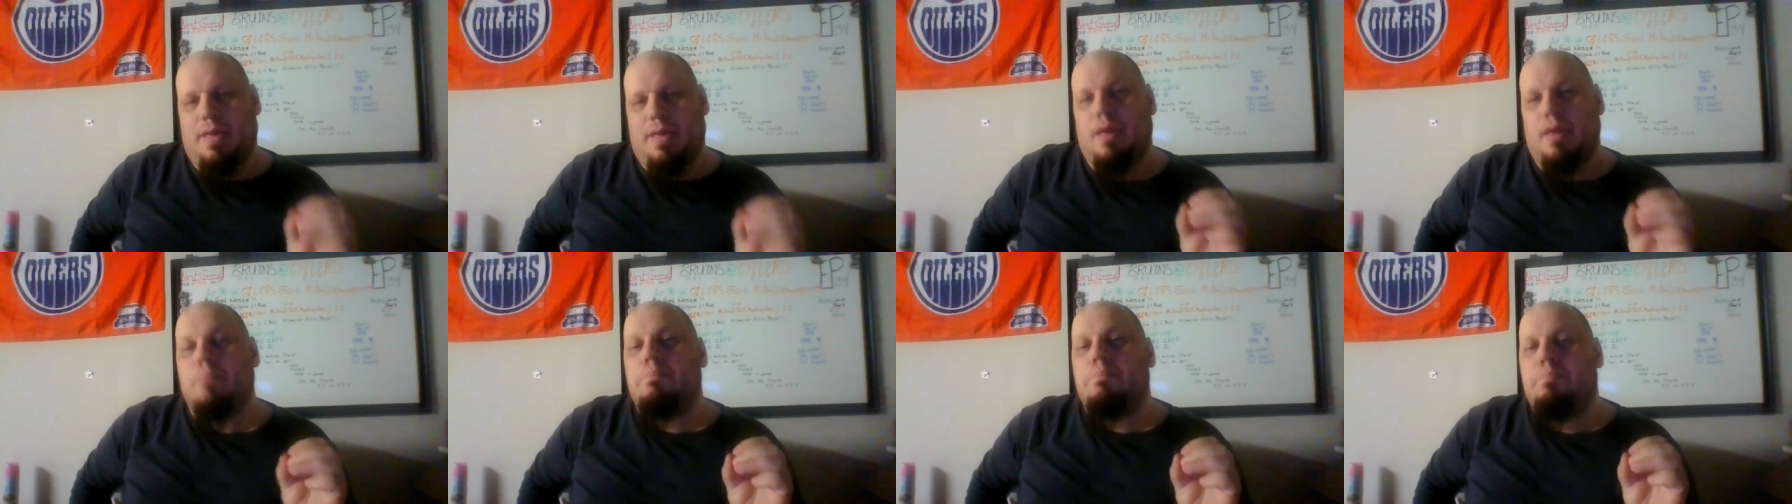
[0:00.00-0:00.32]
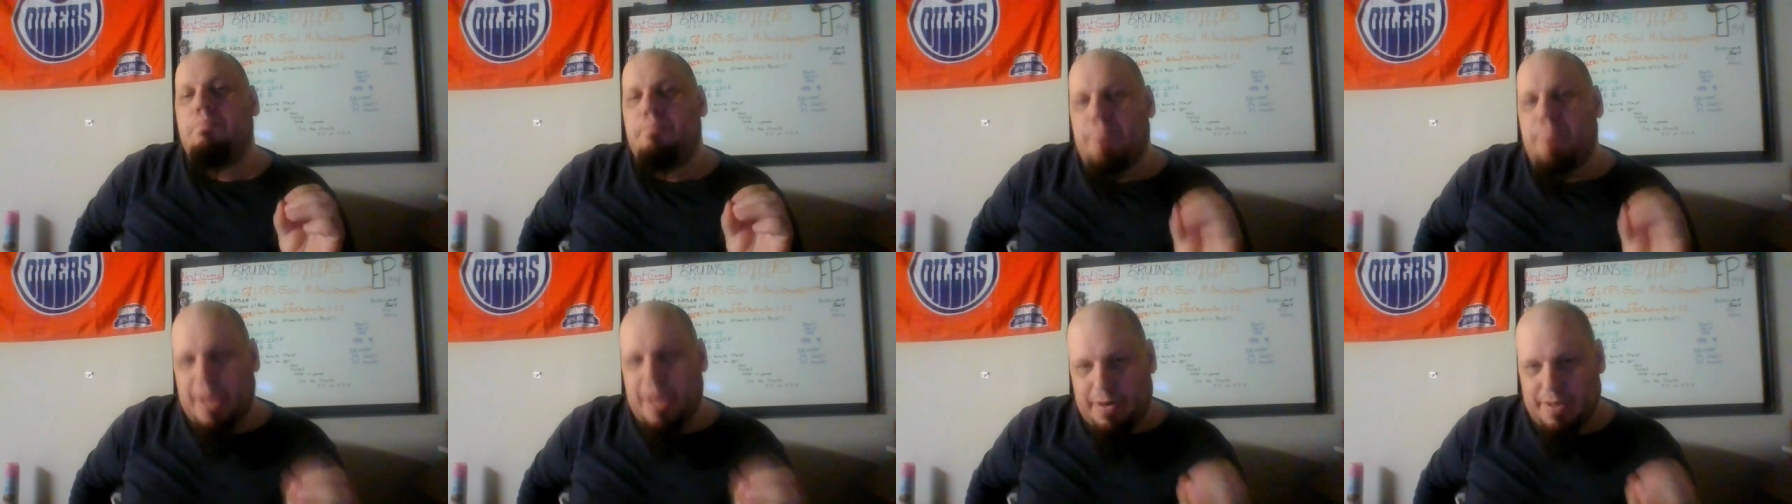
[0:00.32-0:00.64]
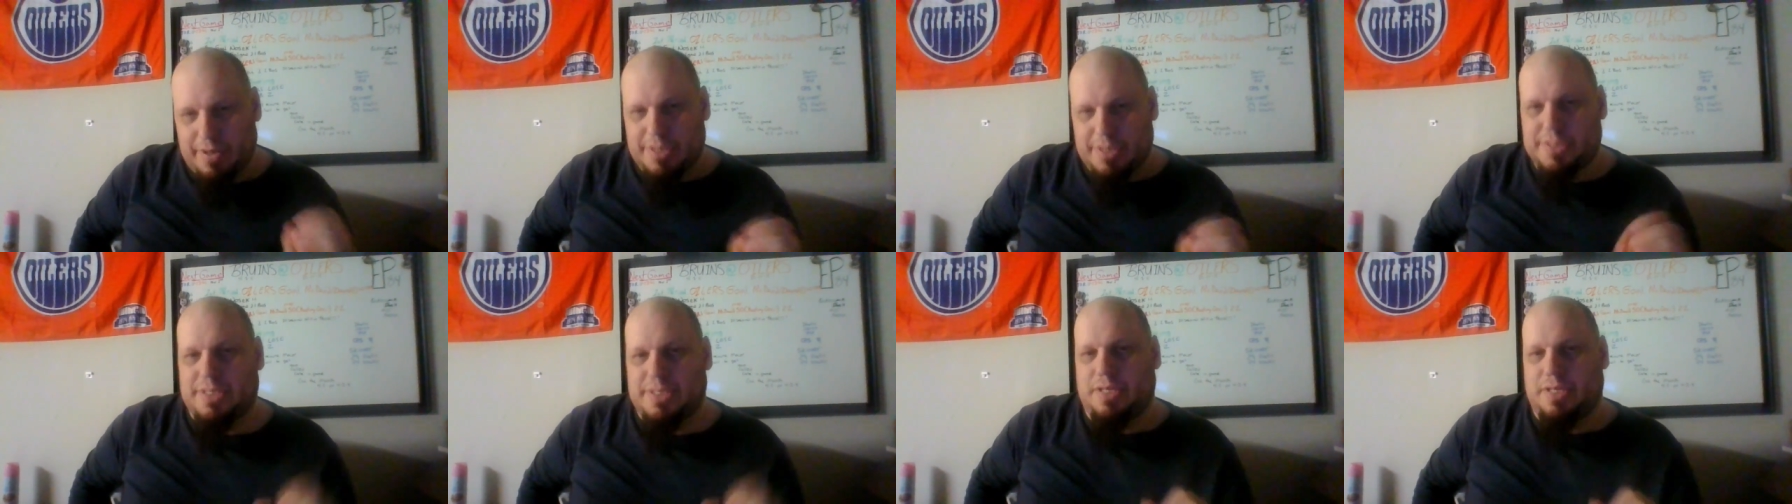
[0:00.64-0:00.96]

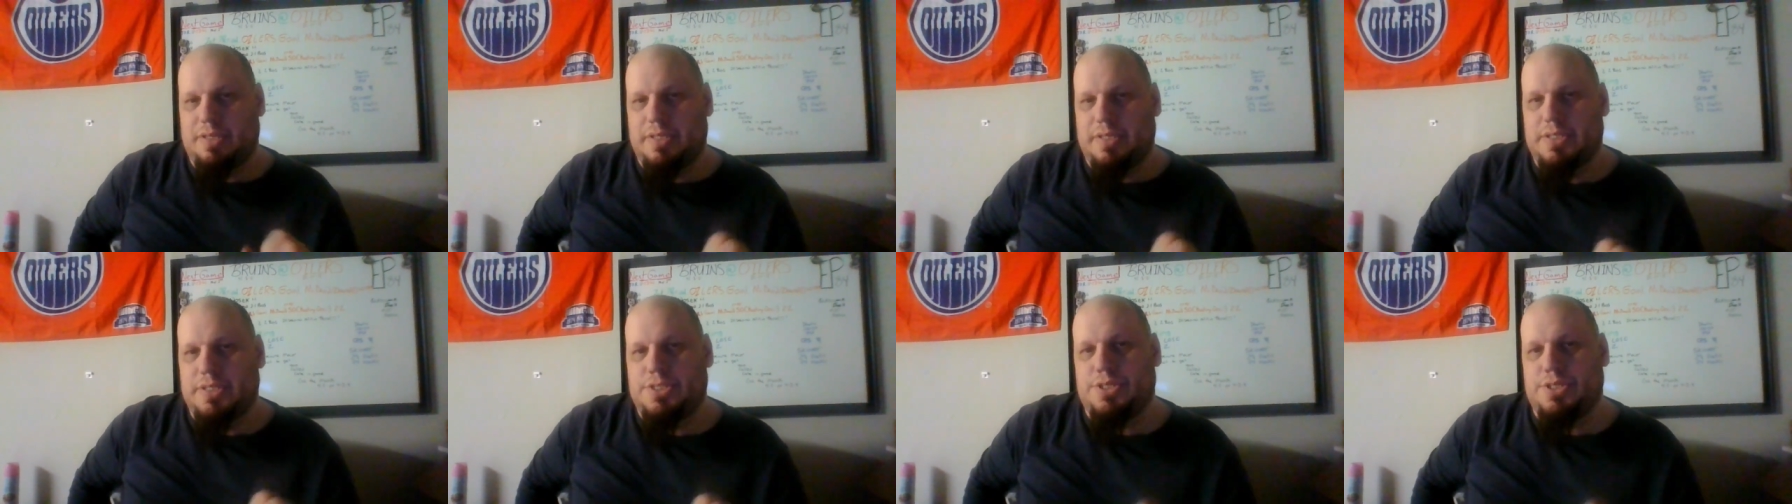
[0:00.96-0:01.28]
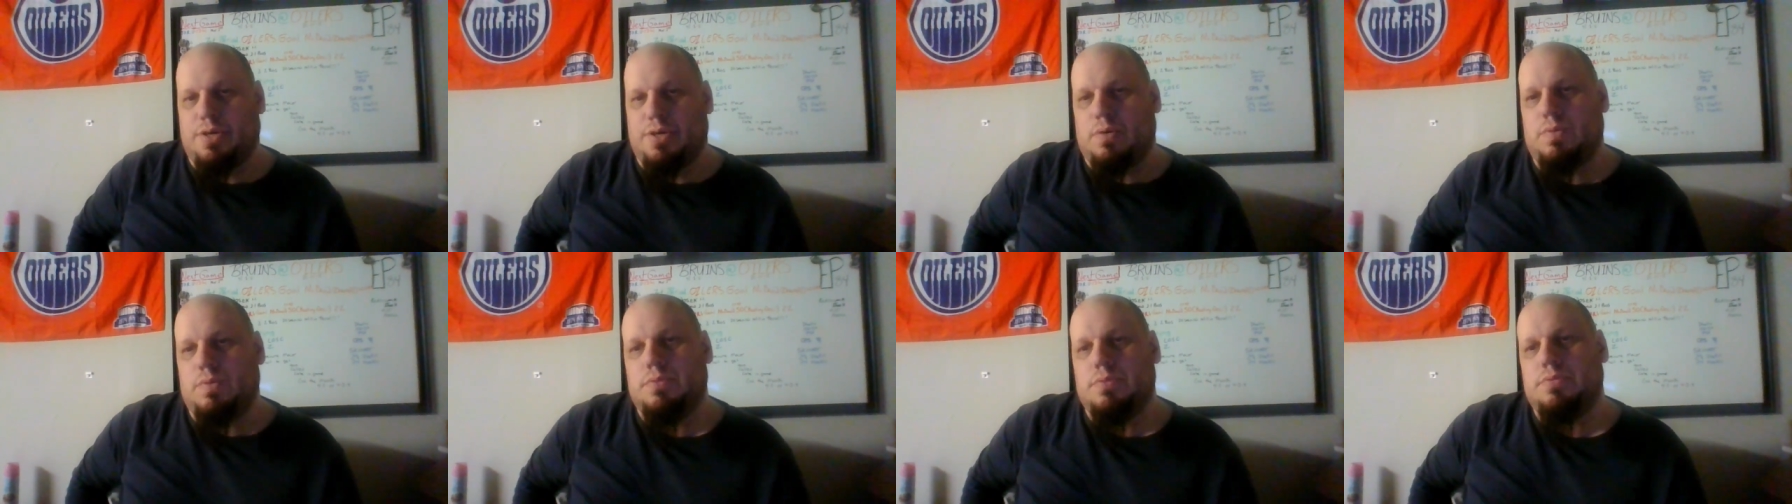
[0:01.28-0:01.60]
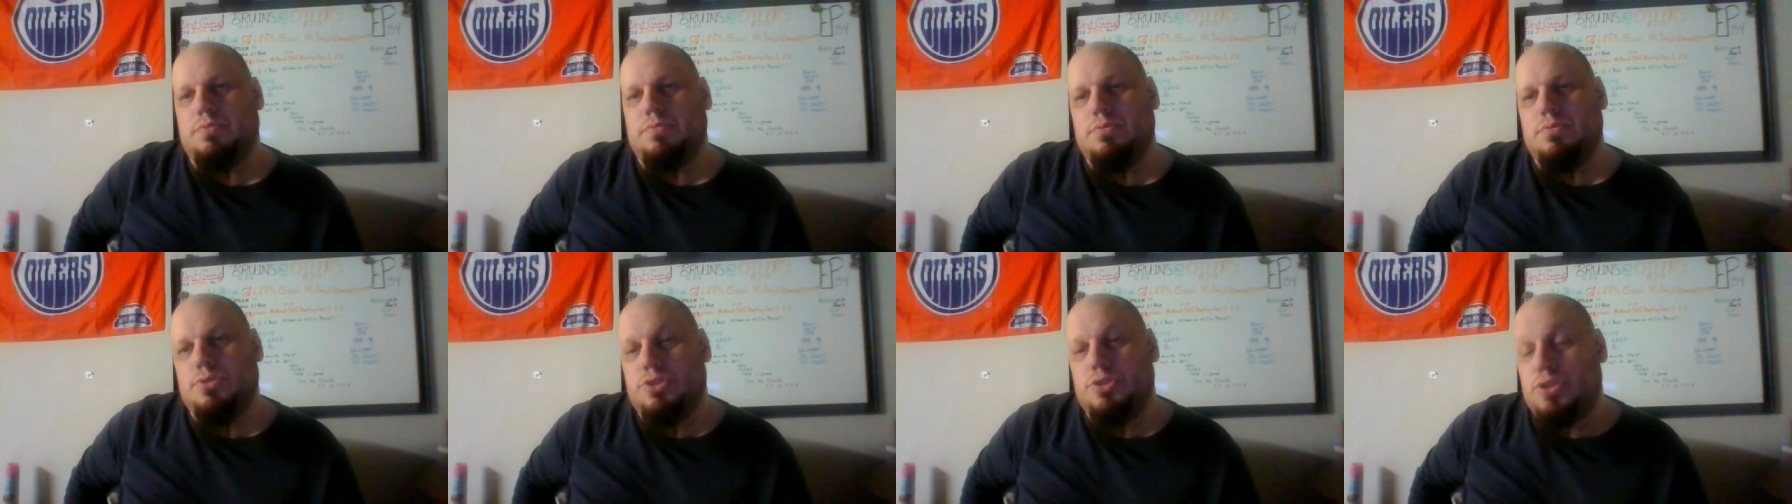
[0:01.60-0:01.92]
Embarrassingly so.
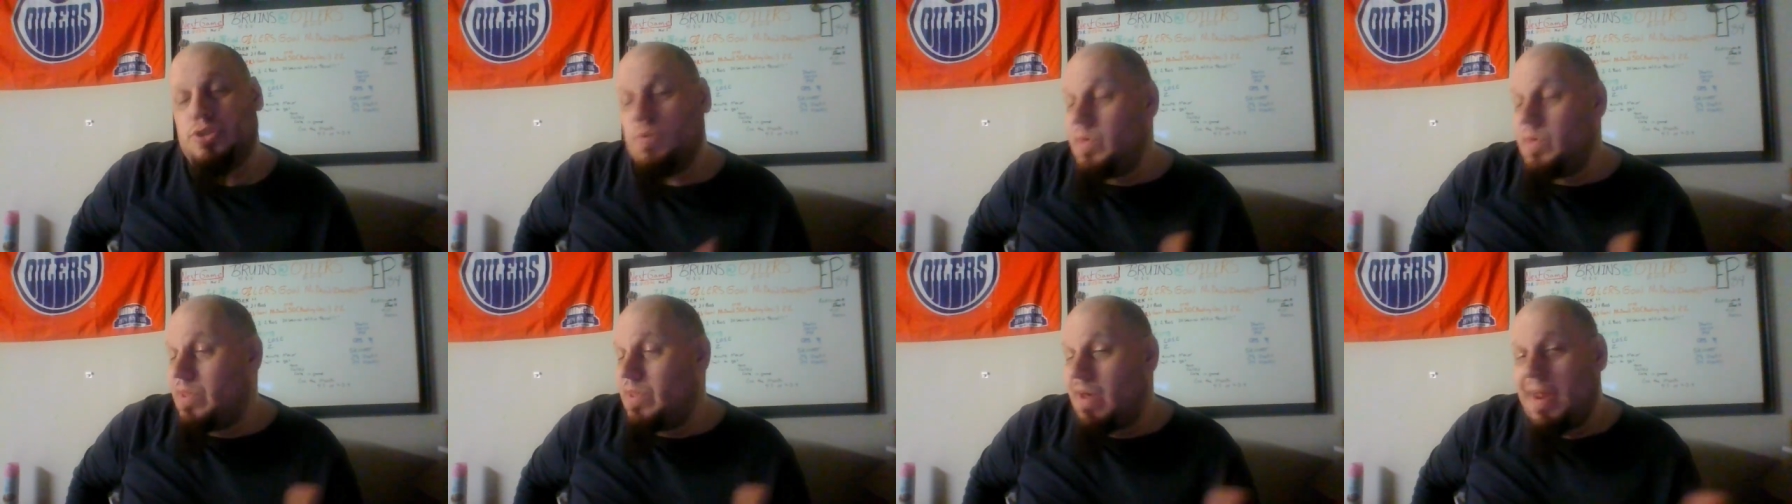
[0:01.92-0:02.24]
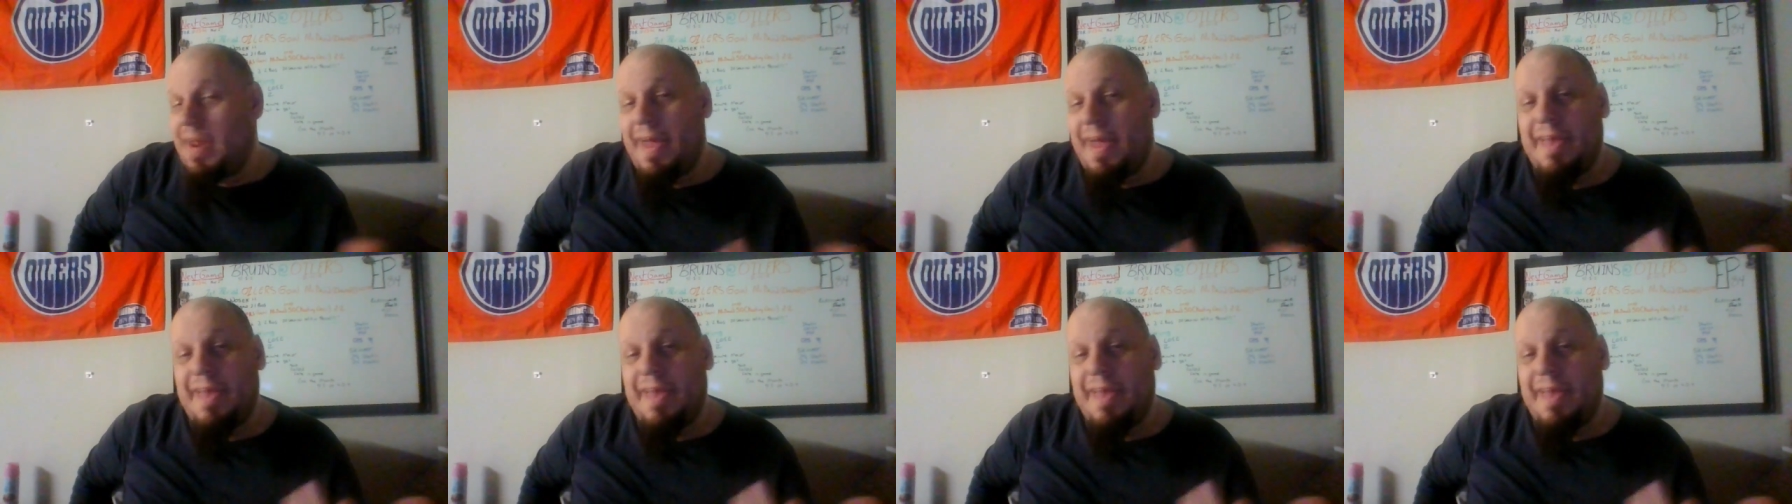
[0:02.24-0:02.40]
So we thought,